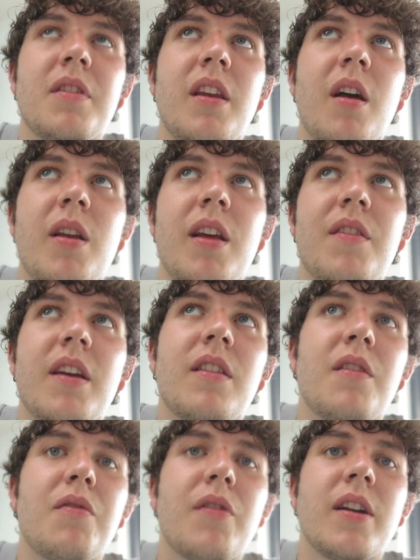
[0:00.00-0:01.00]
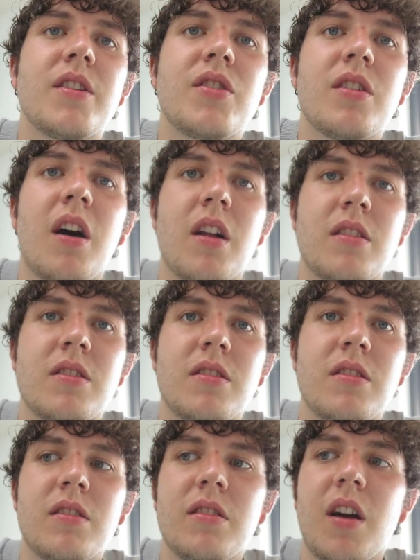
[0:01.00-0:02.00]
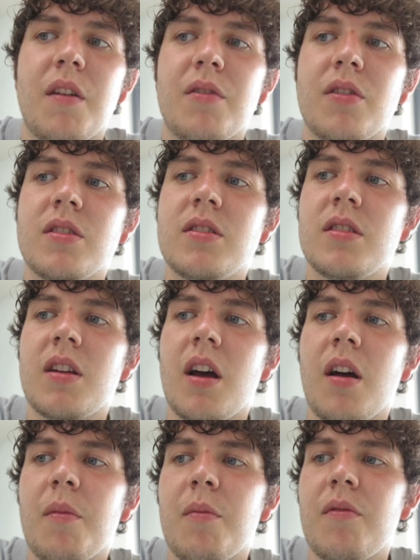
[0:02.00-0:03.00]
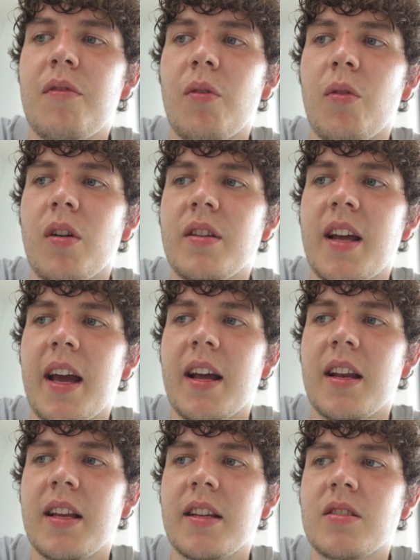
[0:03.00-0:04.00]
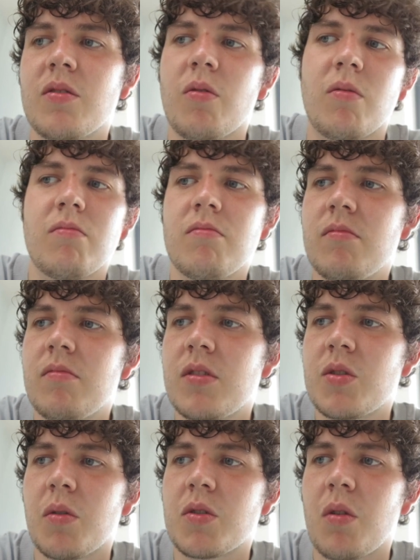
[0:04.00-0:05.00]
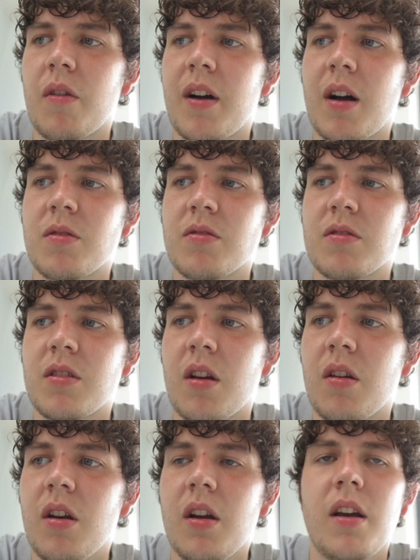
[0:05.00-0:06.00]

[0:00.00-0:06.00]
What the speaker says: you know, leaving it in the fridge uncovered for a day at least, or 12 hours or so,